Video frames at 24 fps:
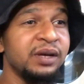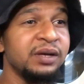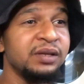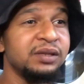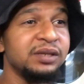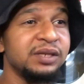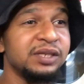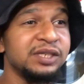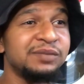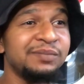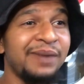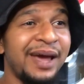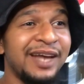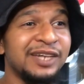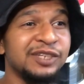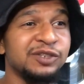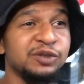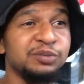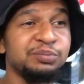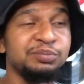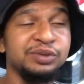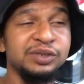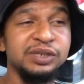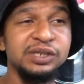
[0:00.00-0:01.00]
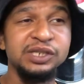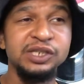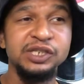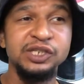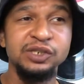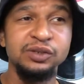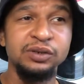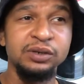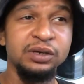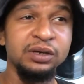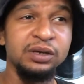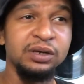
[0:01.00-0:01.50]
This match is pretty
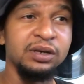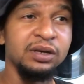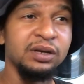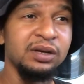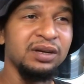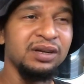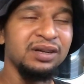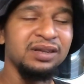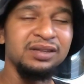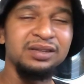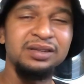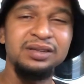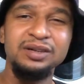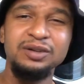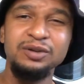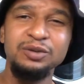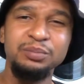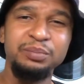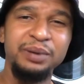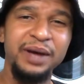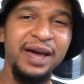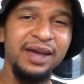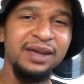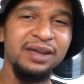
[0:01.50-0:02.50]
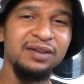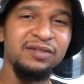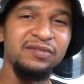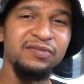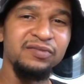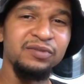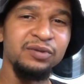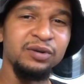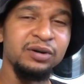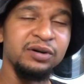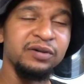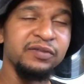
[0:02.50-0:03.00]
short, a little back and
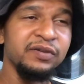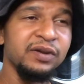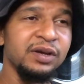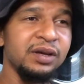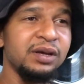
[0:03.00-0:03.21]
forth.